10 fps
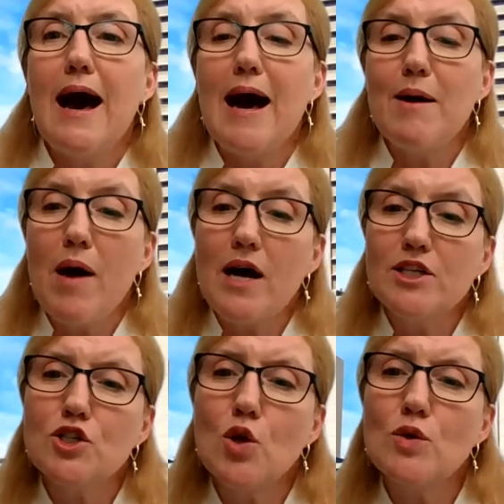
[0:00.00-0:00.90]

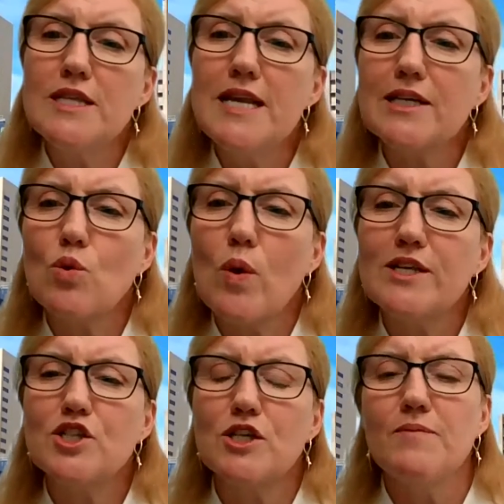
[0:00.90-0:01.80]
I'll just go to the next
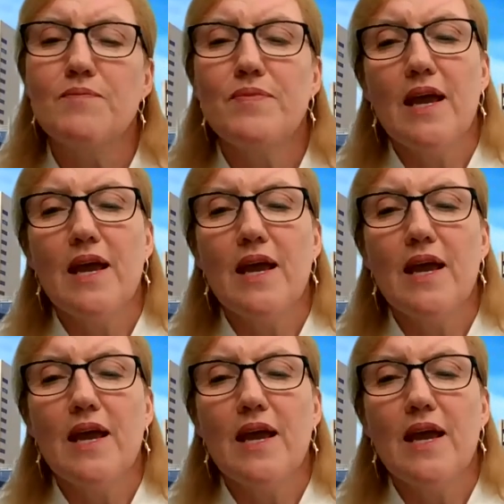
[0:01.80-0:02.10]
question.